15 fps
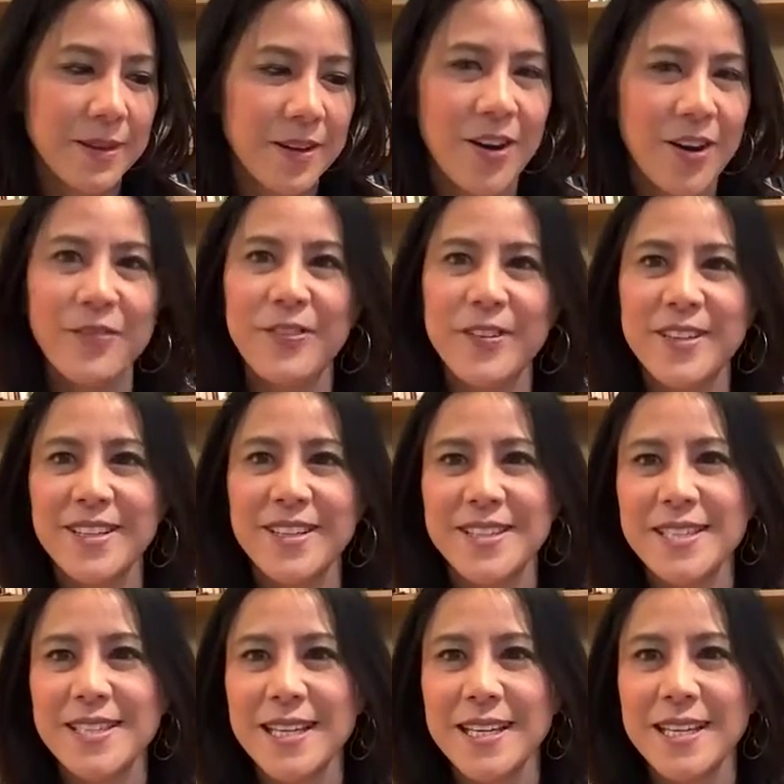
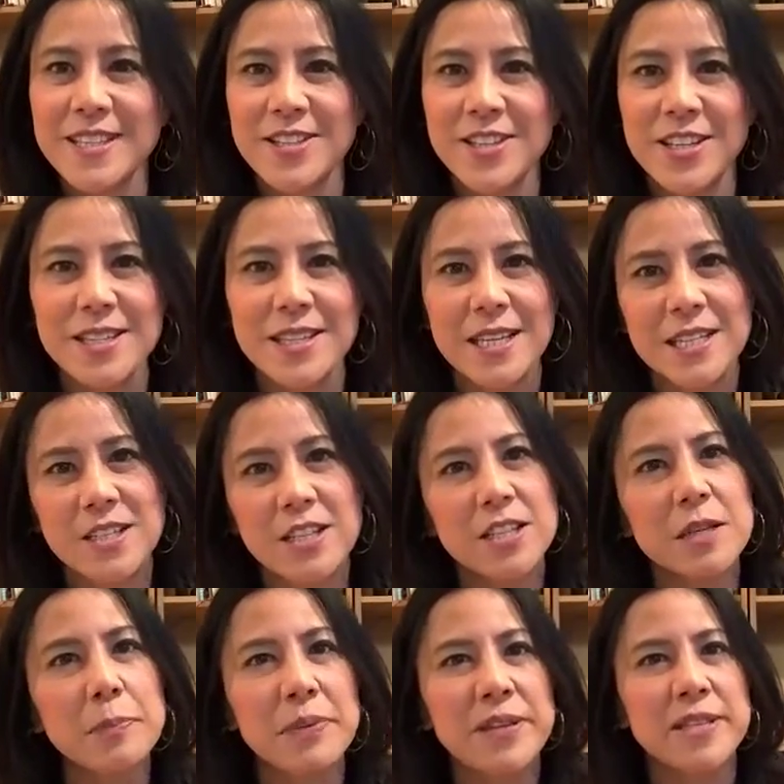confidence is just it's
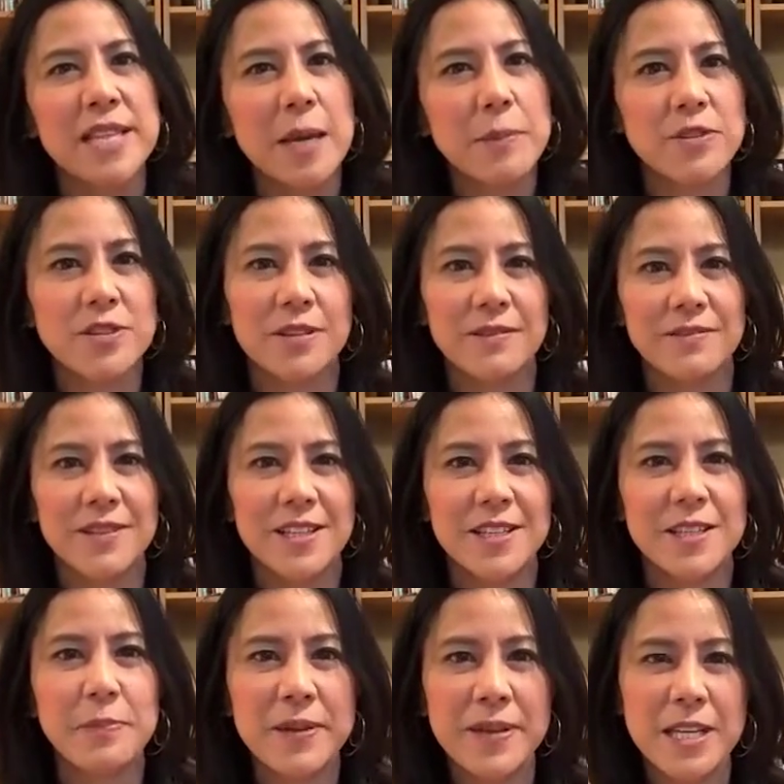just a perception.
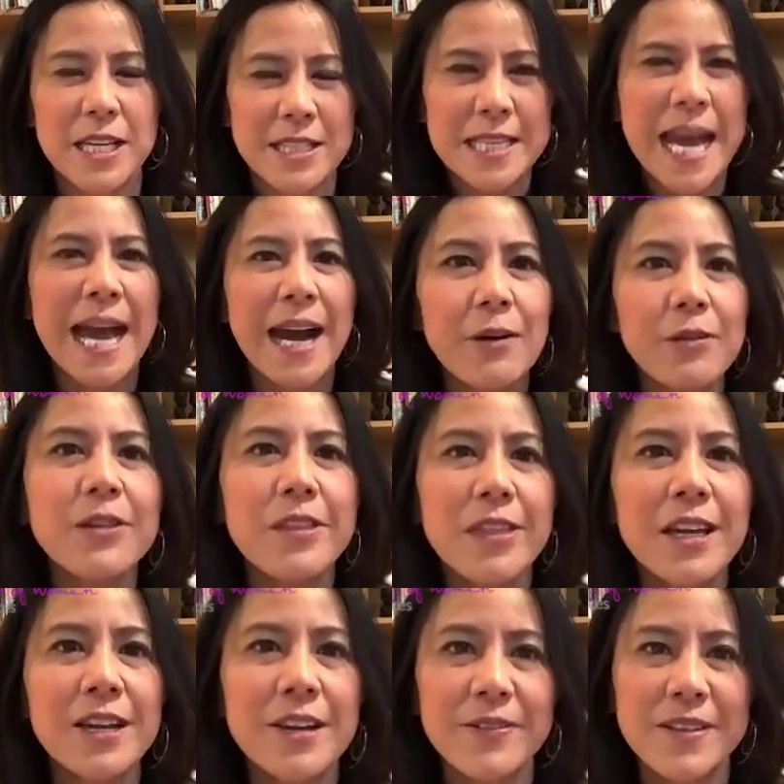It's, a, it's how you
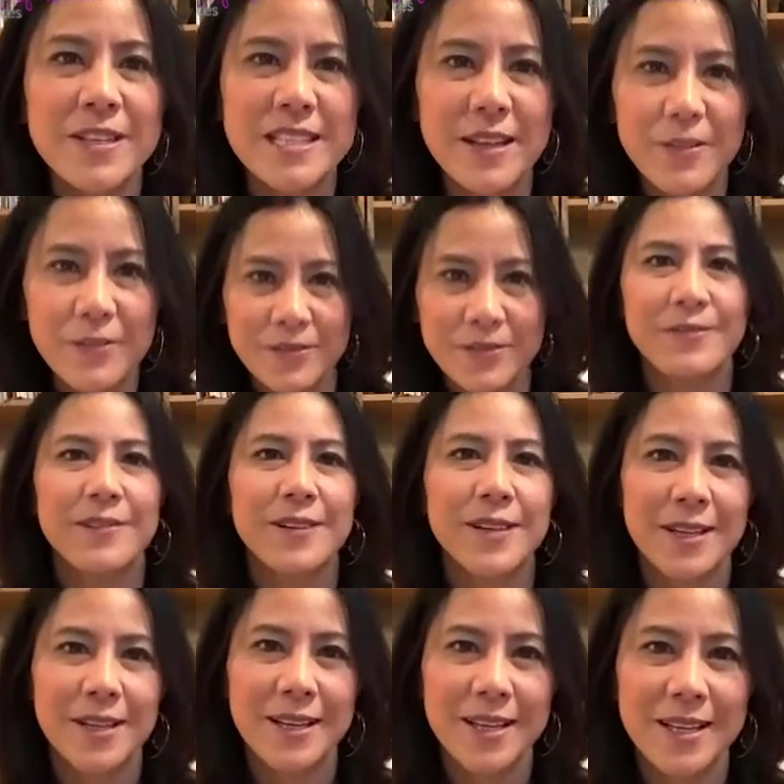think of yourself.
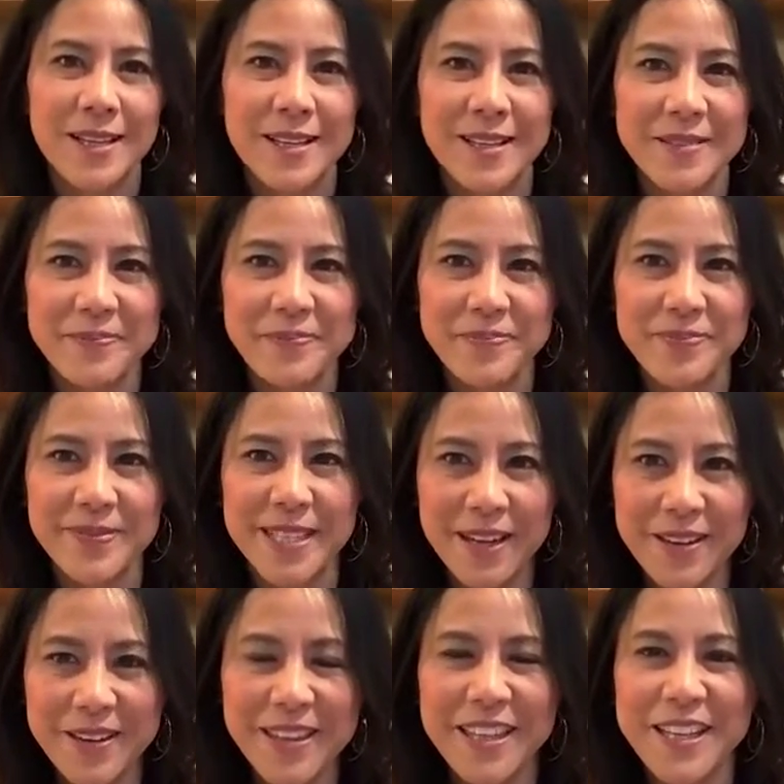It's
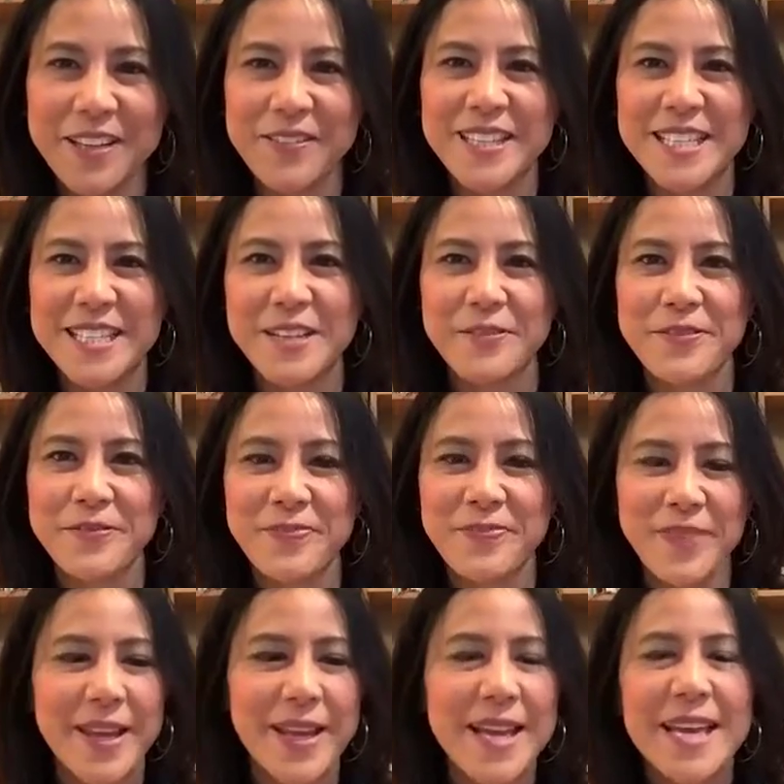how you think of yourself.
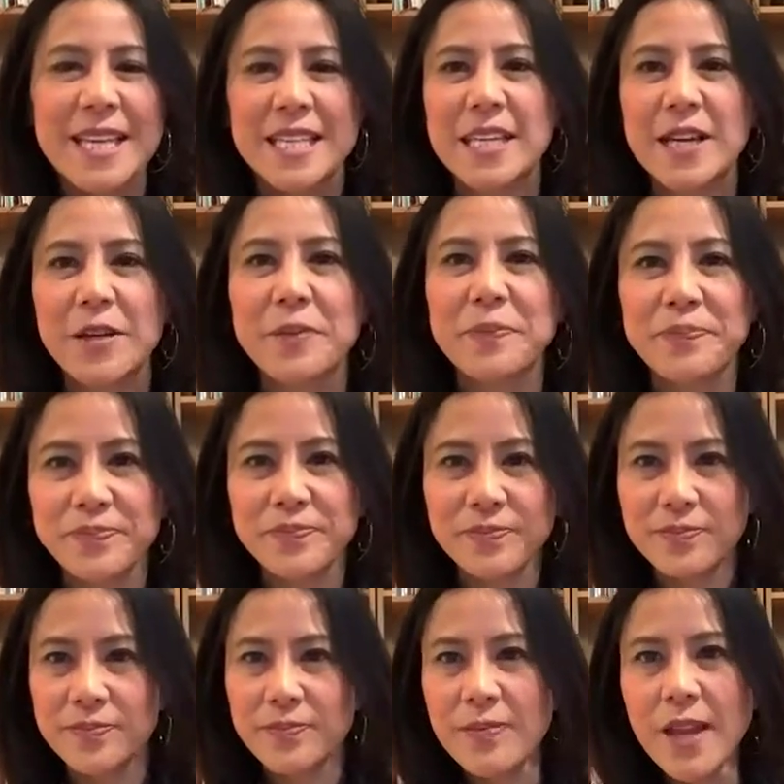So,
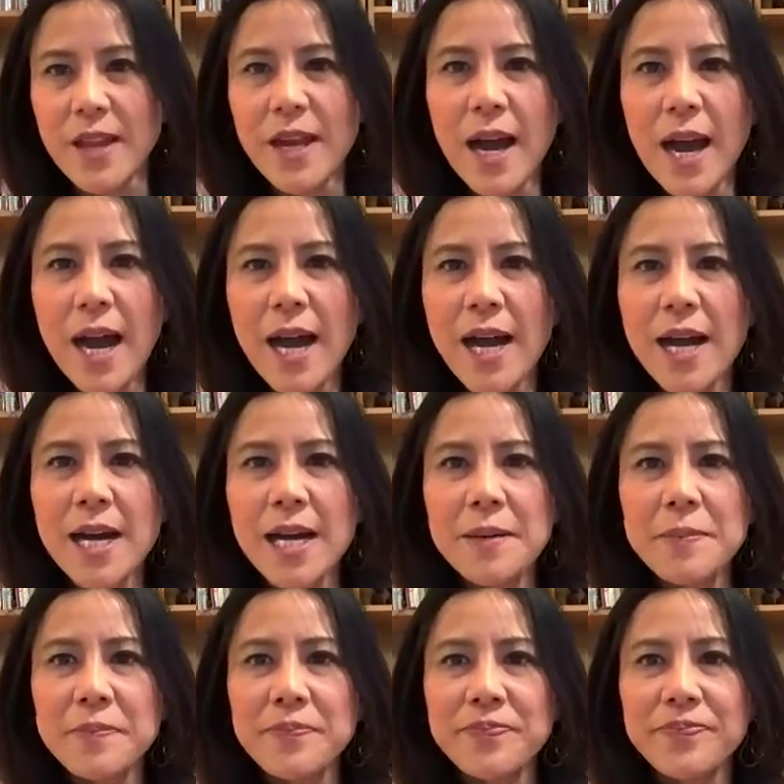
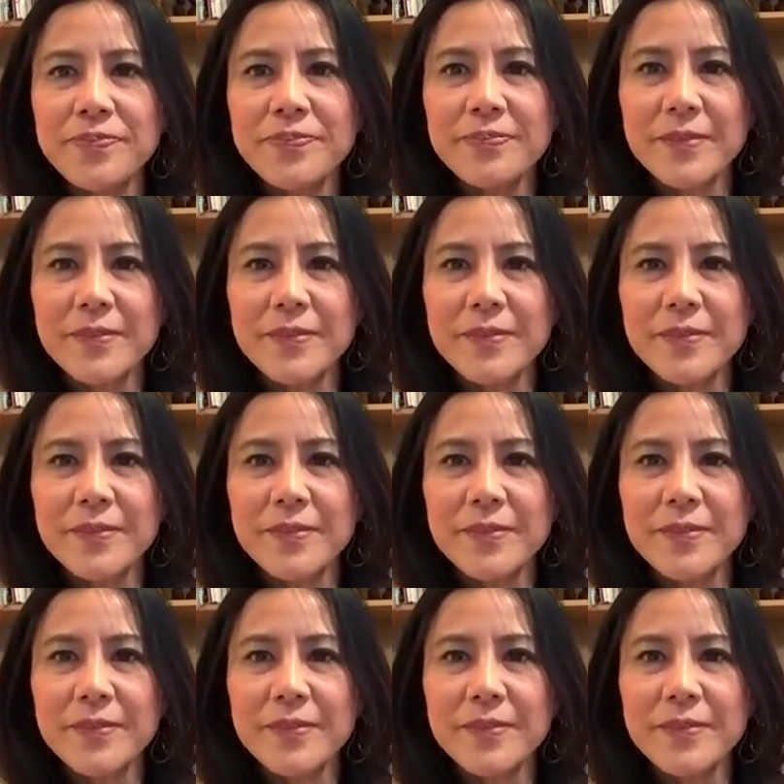um,